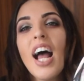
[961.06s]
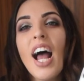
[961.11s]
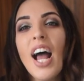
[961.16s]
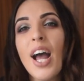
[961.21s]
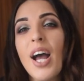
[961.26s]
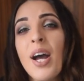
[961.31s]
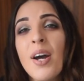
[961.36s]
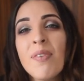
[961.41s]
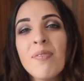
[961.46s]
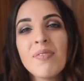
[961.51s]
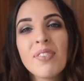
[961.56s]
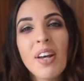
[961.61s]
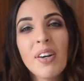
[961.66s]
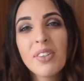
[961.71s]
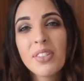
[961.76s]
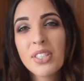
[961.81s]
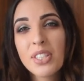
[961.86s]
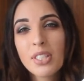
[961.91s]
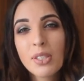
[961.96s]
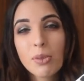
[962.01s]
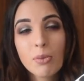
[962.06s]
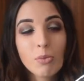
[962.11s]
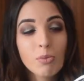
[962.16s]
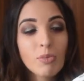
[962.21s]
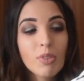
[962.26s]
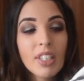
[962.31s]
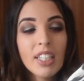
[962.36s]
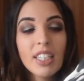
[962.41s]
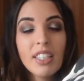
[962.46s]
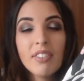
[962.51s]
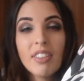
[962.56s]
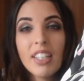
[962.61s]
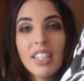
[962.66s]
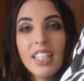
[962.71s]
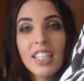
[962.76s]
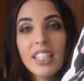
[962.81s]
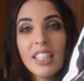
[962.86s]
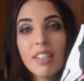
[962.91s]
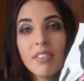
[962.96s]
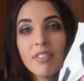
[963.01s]
That would just look really,
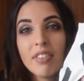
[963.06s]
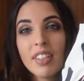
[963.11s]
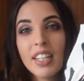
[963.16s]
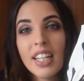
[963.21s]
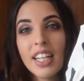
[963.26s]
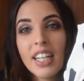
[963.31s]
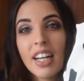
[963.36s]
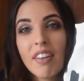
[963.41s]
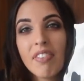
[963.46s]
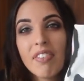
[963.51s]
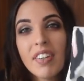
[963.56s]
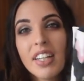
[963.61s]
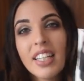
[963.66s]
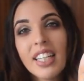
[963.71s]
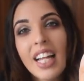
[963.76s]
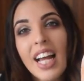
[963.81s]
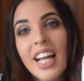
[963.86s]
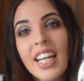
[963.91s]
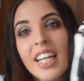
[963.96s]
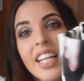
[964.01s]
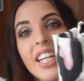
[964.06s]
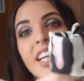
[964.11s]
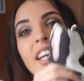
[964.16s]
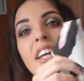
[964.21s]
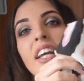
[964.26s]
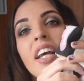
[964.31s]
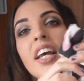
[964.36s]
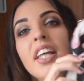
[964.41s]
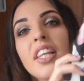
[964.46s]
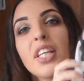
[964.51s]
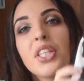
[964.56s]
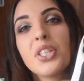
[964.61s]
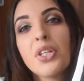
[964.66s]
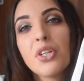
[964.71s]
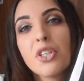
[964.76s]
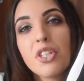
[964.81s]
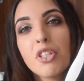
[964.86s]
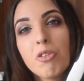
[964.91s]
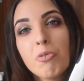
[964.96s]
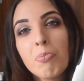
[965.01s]
really lovely. I feel like the
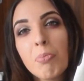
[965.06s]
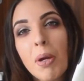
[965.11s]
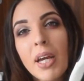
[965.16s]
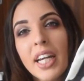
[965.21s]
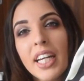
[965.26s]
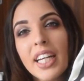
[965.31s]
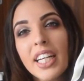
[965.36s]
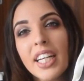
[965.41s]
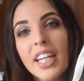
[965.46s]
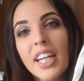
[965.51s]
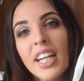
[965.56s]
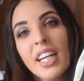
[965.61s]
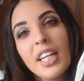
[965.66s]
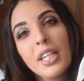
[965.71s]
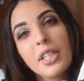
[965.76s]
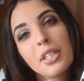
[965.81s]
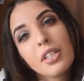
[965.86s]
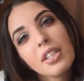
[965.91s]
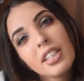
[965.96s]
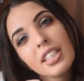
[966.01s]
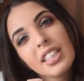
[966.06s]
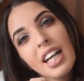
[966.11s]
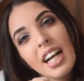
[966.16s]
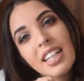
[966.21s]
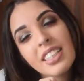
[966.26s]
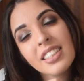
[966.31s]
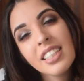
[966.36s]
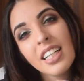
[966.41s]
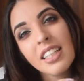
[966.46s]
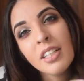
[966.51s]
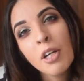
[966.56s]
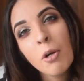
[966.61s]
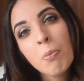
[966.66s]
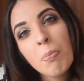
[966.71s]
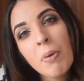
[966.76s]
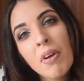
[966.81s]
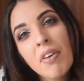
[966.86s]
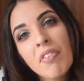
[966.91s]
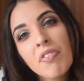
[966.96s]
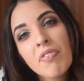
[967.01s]
touch of pink just adds that little
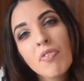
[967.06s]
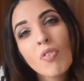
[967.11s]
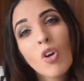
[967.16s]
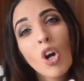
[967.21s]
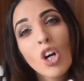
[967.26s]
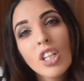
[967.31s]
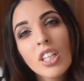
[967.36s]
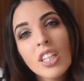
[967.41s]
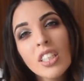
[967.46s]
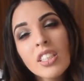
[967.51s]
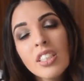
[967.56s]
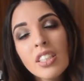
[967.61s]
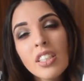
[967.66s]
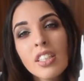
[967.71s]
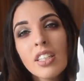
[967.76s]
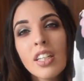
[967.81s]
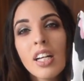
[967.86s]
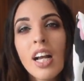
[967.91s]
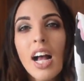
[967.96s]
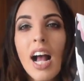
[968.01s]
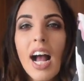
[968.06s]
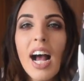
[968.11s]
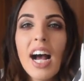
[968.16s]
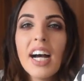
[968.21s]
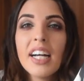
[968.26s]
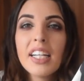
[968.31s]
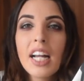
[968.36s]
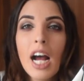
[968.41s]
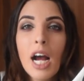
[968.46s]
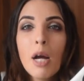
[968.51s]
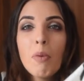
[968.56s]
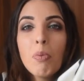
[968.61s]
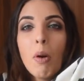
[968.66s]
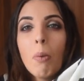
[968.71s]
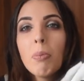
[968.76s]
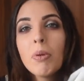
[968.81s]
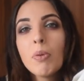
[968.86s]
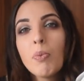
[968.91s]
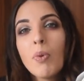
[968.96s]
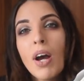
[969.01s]
bit of colour, and I'd
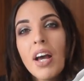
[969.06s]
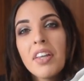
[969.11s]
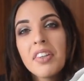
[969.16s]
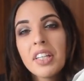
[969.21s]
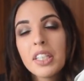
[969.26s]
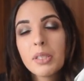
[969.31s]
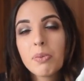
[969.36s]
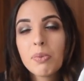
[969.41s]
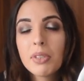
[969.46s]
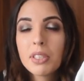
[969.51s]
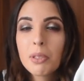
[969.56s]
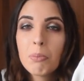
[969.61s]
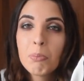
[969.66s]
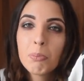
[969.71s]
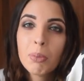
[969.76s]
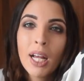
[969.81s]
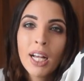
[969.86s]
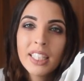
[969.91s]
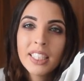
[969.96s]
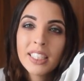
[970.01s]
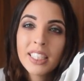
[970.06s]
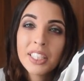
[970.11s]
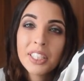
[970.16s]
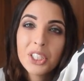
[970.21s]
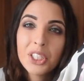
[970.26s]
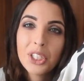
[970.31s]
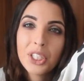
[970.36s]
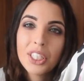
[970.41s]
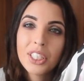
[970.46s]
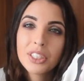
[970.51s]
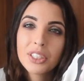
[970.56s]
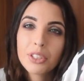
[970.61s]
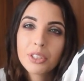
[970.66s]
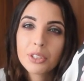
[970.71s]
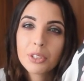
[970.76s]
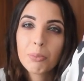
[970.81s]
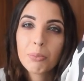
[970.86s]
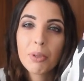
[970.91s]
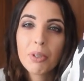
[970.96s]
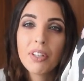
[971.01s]
probably wear this with some black skinny jeans or
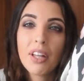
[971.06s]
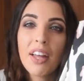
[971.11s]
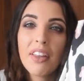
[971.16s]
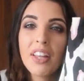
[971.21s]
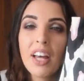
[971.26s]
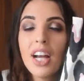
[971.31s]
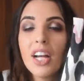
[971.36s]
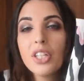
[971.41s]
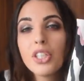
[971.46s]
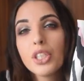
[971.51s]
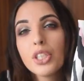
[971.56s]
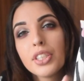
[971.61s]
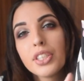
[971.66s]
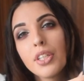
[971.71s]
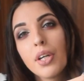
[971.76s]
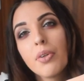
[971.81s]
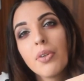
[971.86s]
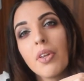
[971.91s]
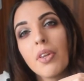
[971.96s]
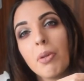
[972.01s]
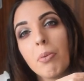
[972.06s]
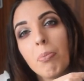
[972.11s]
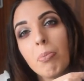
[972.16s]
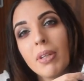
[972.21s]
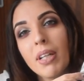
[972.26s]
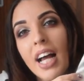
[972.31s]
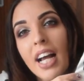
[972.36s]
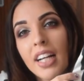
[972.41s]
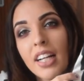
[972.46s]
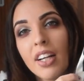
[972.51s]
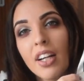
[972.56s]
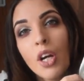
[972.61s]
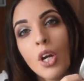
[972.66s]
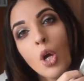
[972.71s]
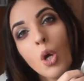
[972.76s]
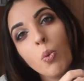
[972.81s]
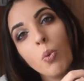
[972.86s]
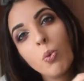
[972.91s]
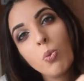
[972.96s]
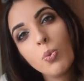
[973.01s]
something like that, just so that the black
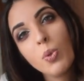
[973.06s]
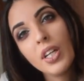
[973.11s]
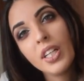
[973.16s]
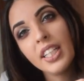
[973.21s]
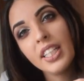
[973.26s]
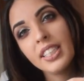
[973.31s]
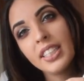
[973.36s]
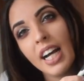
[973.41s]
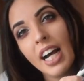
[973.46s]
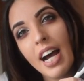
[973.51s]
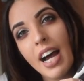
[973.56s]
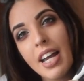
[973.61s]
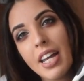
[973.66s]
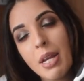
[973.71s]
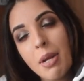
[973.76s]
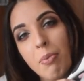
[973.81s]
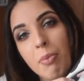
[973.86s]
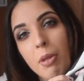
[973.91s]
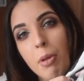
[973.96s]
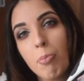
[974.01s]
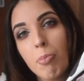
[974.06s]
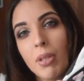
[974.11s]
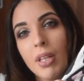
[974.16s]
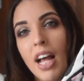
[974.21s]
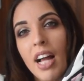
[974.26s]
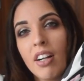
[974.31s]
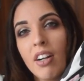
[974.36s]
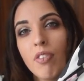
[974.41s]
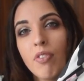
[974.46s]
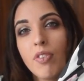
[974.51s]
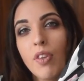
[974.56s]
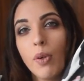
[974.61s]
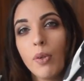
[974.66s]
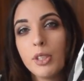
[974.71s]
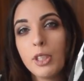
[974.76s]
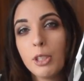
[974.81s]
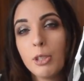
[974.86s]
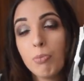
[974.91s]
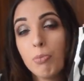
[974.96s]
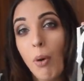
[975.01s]
will really tie in with the black of
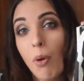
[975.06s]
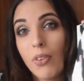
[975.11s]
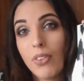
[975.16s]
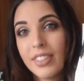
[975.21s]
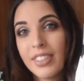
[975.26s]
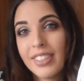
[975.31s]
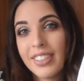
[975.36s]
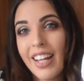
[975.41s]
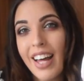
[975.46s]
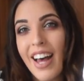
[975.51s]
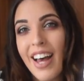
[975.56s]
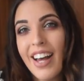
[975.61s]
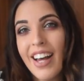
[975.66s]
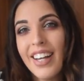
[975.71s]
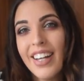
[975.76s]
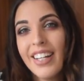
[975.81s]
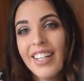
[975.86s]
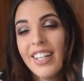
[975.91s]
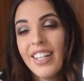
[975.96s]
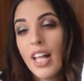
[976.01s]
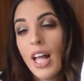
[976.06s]
those spots there.